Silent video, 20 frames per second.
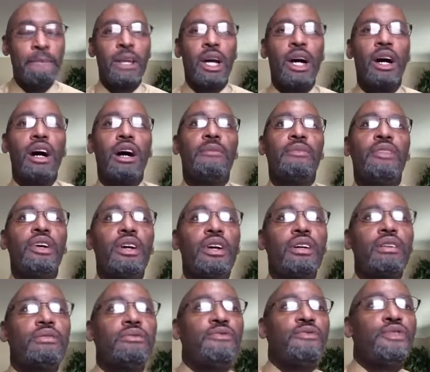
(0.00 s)
Um, there are
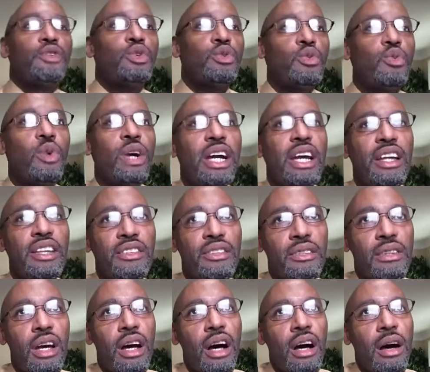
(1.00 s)
a few ways
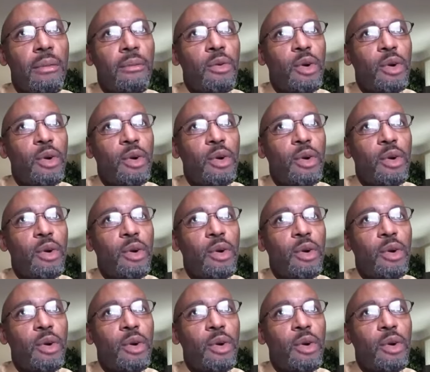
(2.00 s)
um,